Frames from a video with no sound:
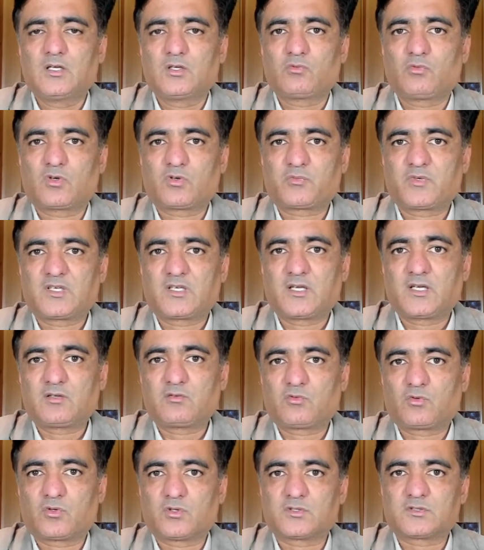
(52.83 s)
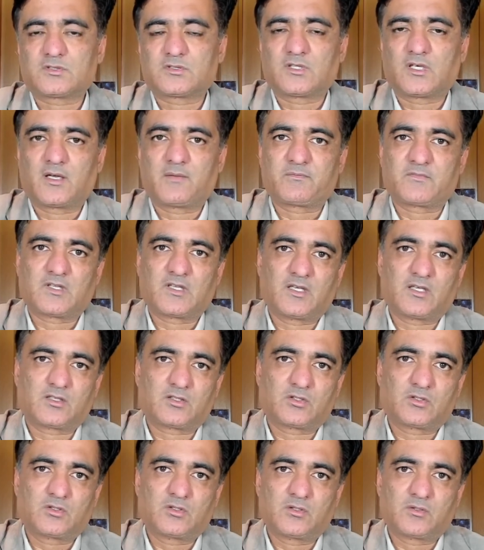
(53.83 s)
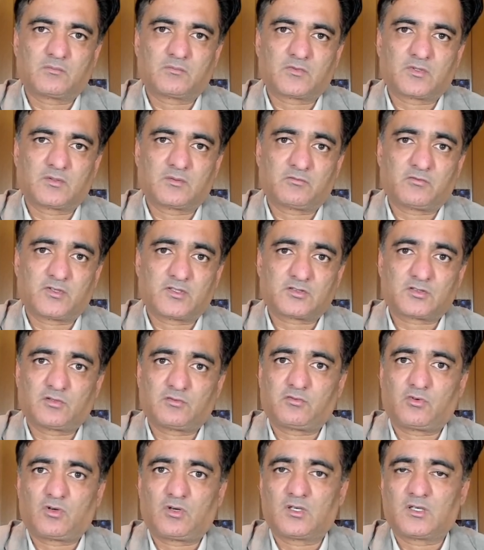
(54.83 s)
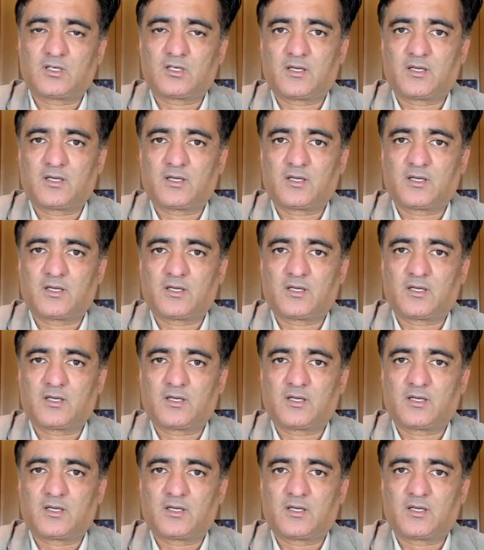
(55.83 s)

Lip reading: What we did was, first of all,